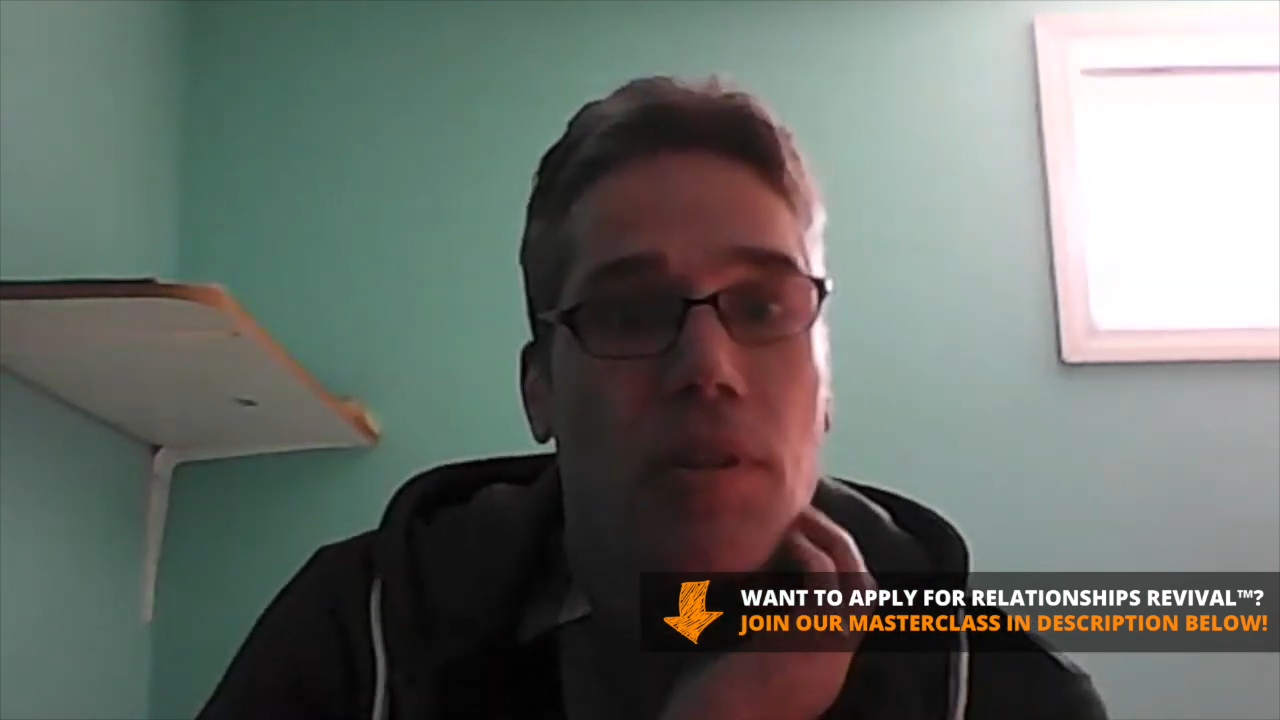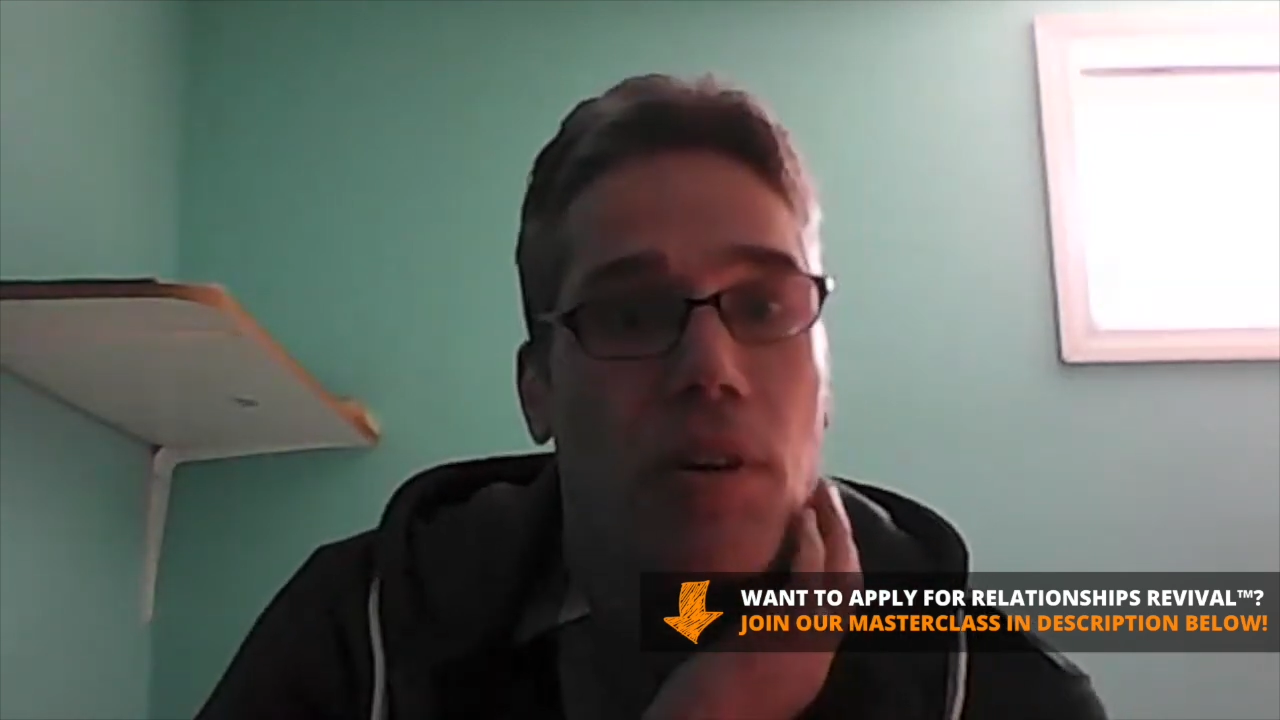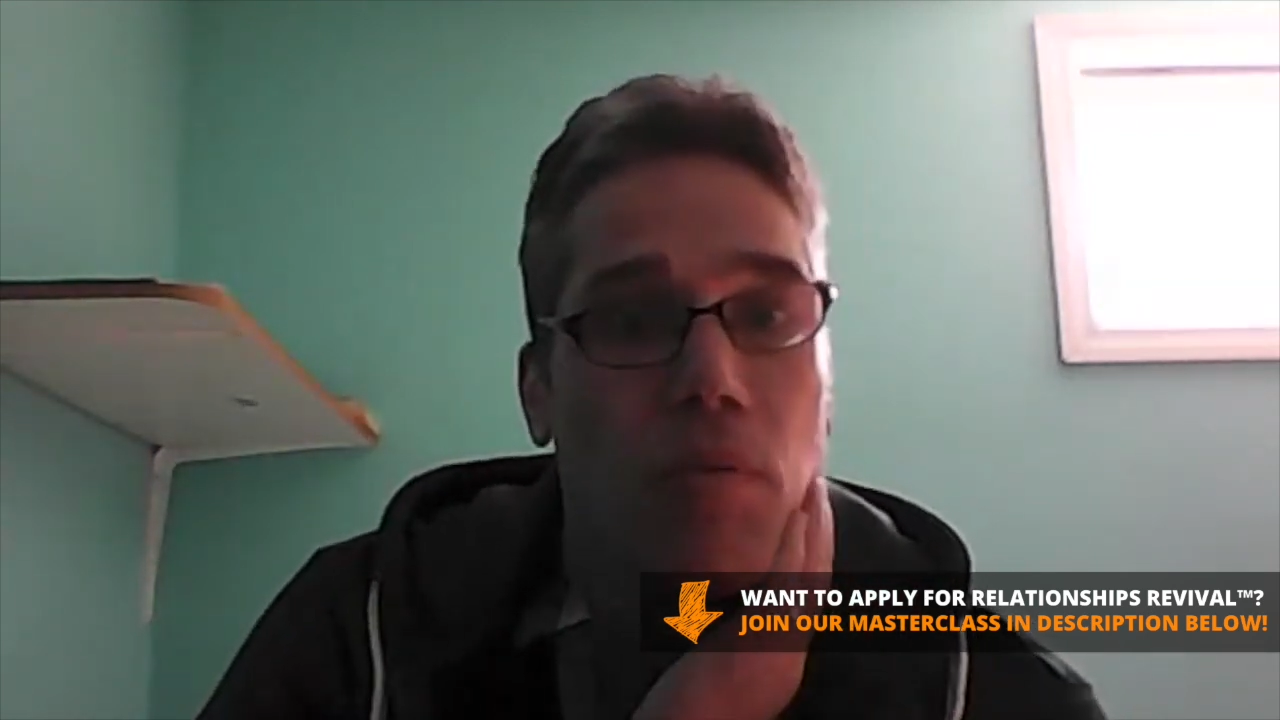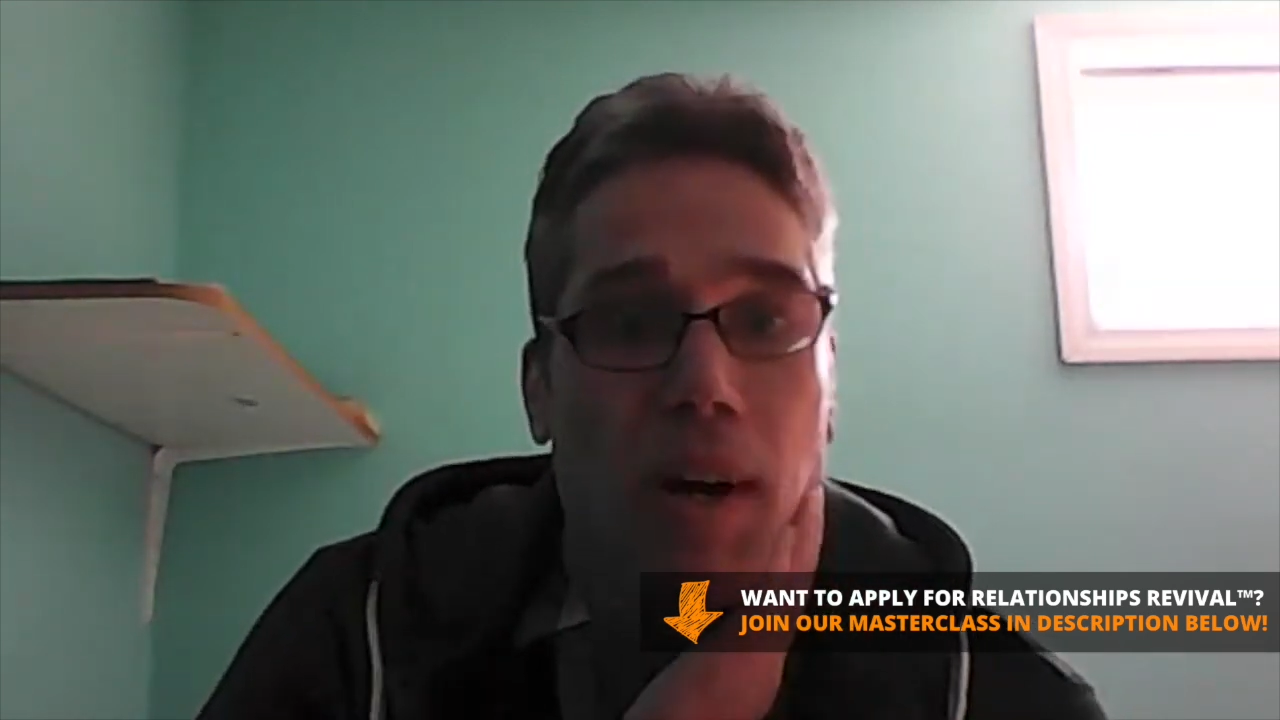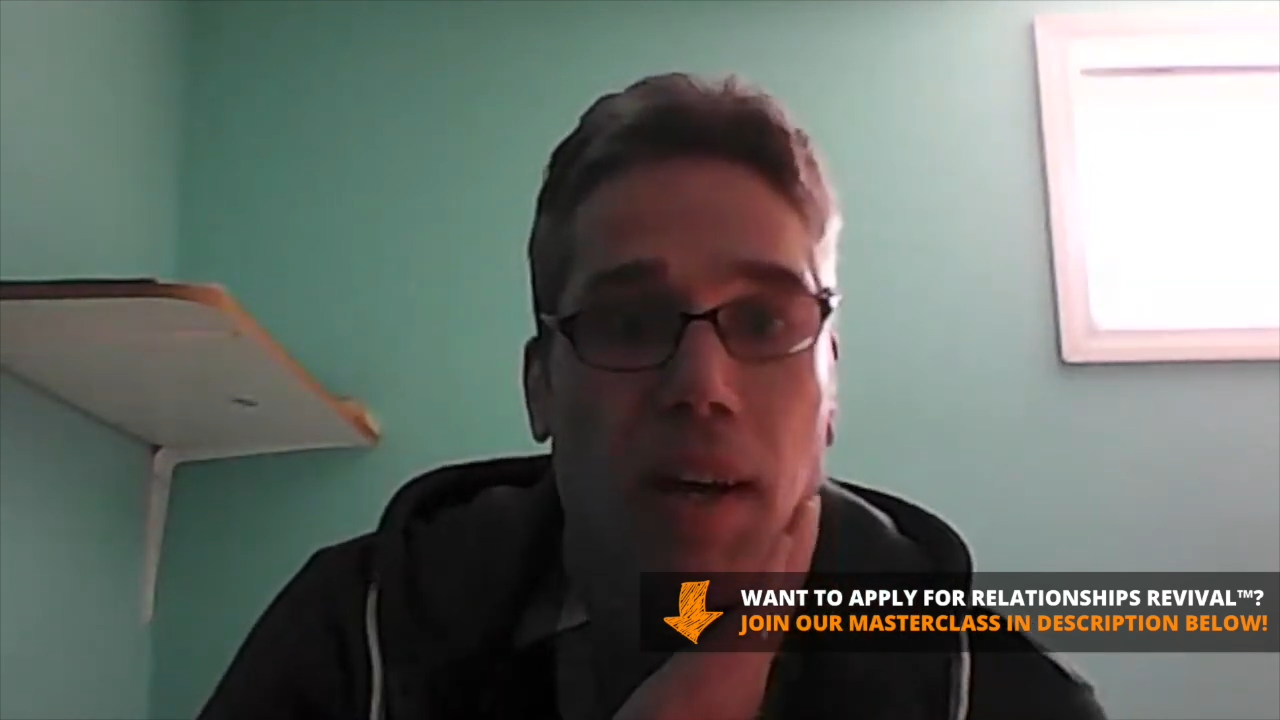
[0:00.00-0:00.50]

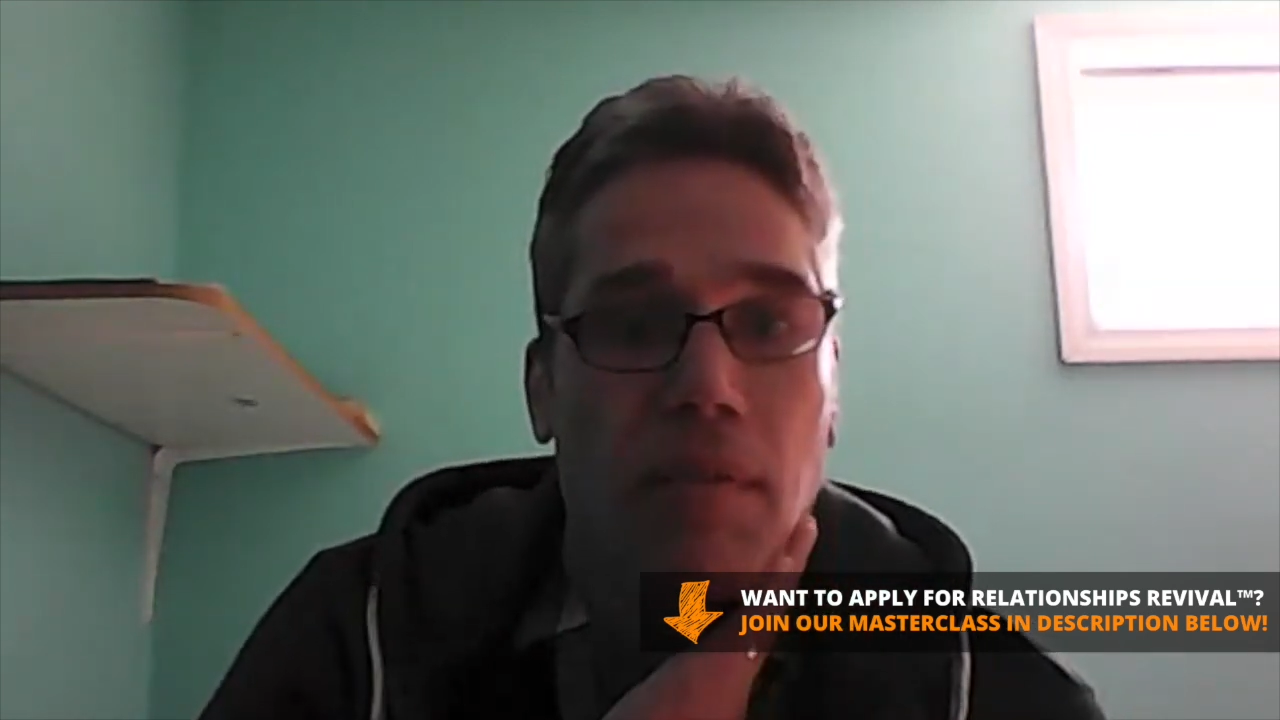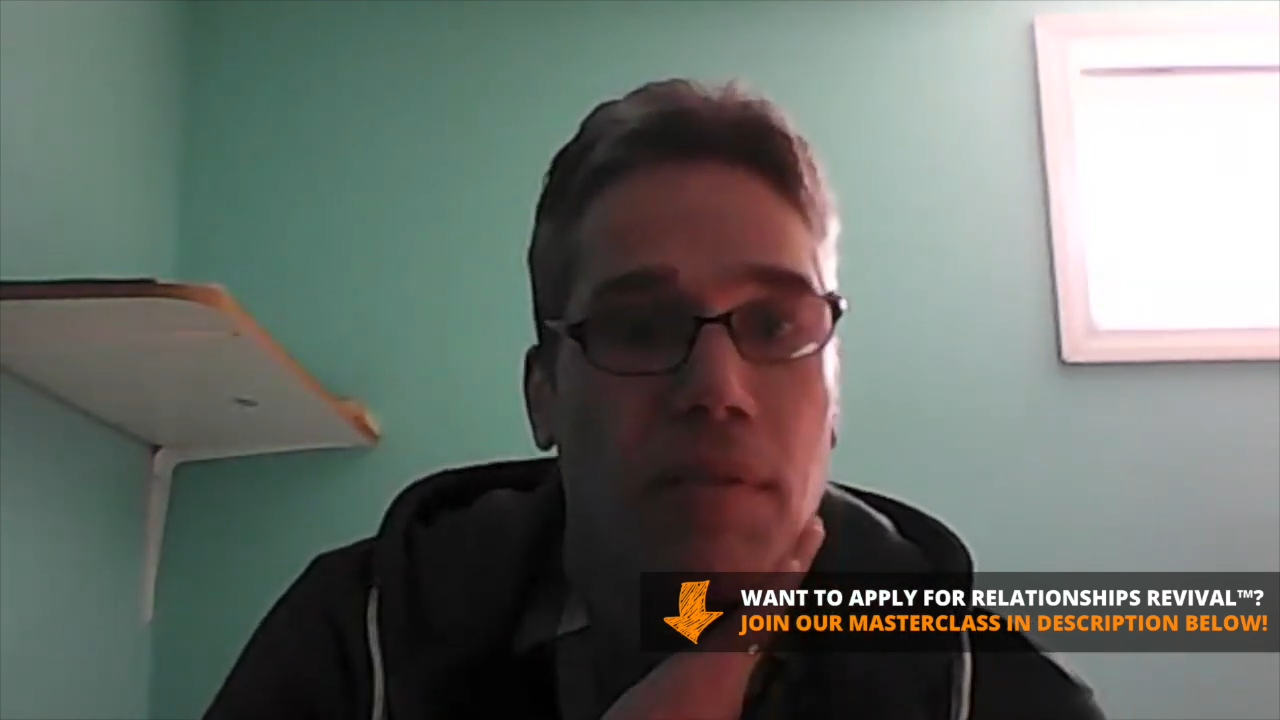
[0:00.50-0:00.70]
their wife,